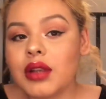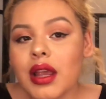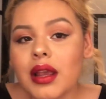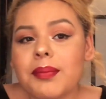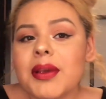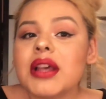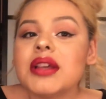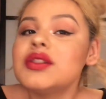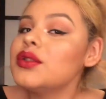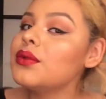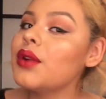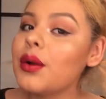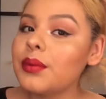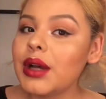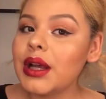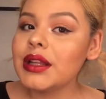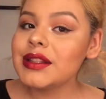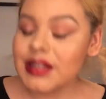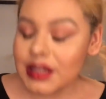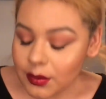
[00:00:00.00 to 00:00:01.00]
Because you know
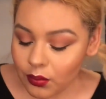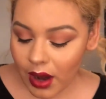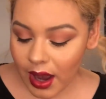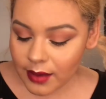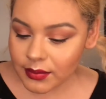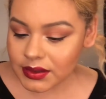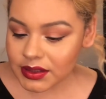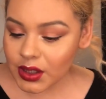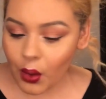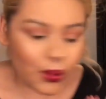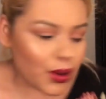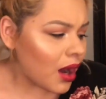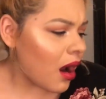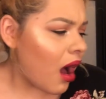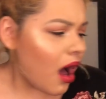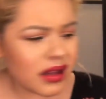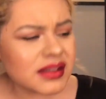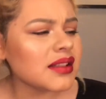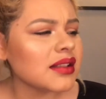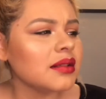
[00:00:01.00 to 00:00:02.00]
what, Team Rebs,
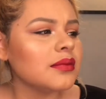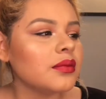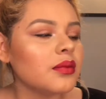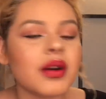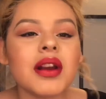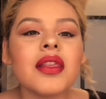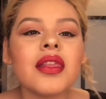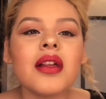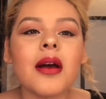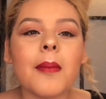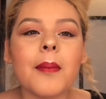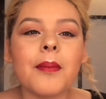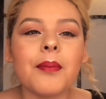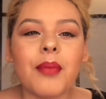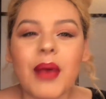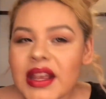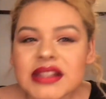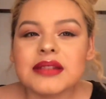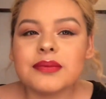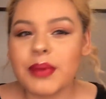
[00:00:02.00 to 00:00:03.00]
we're awesome. We're the
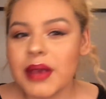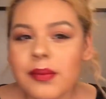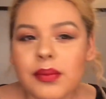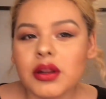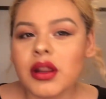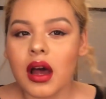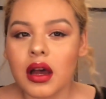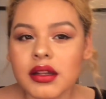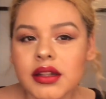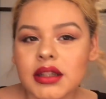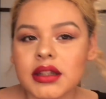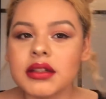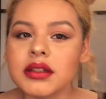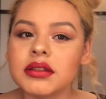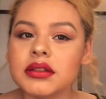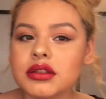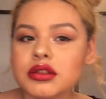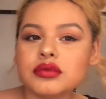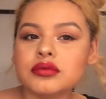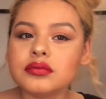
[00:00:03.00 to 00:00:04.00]
best people on here.
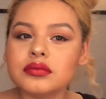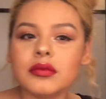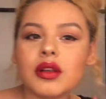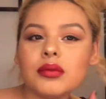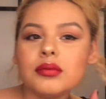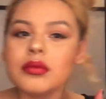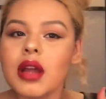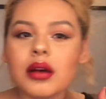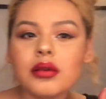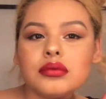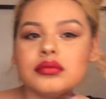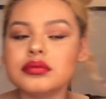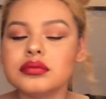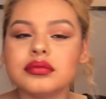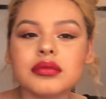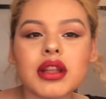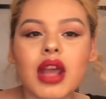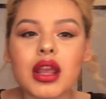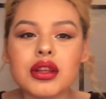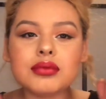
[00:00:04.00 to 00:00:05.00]
You
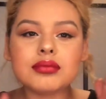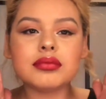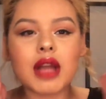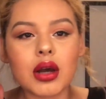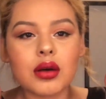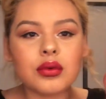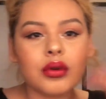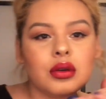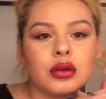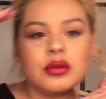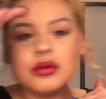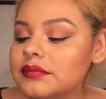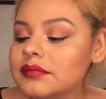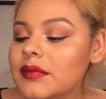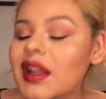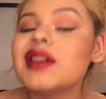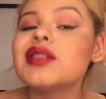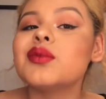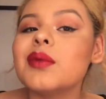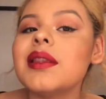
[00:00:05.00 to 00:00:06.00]
know?
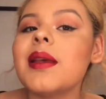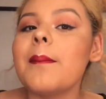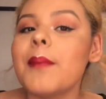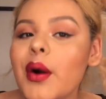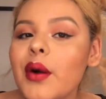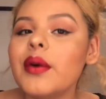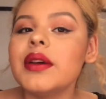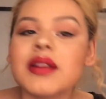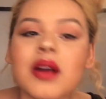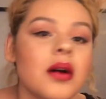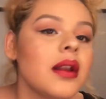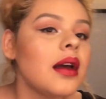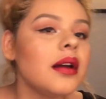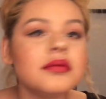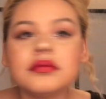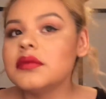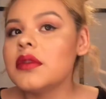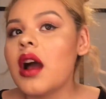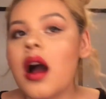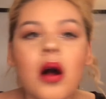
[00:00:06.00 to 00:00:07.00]
Because we them boys, hold up.
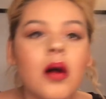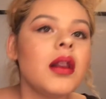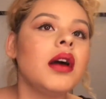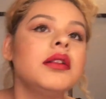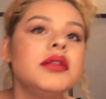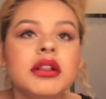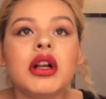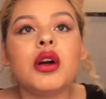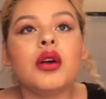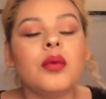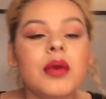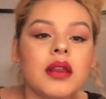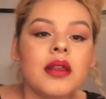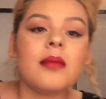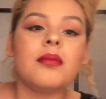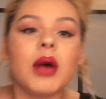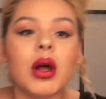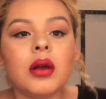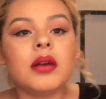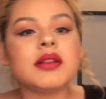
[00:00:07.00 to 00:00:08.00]
We
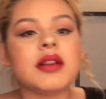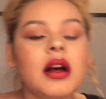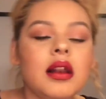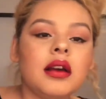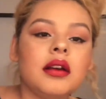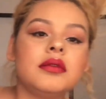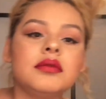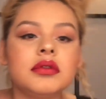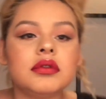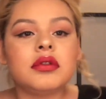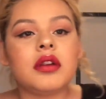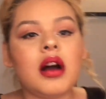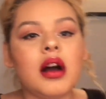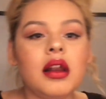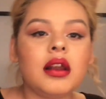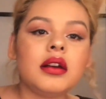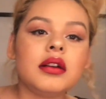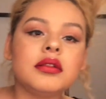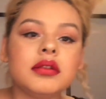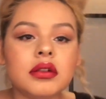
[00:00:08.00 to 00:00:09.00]
them boys, hold
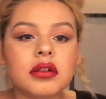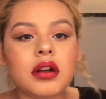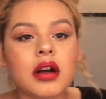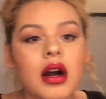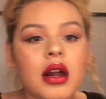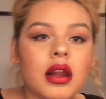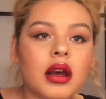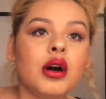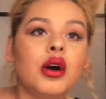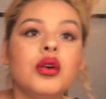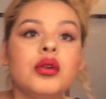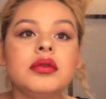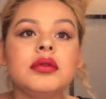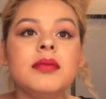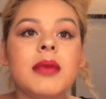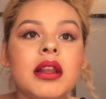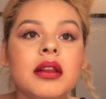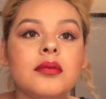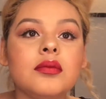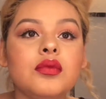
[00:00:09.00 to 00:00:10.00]
up.
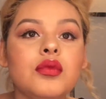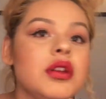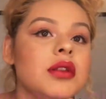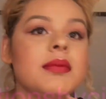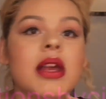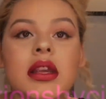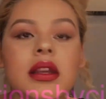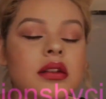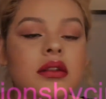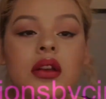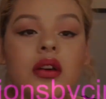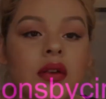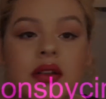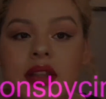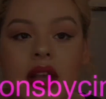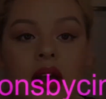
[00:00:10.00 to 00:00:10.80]
We making noise,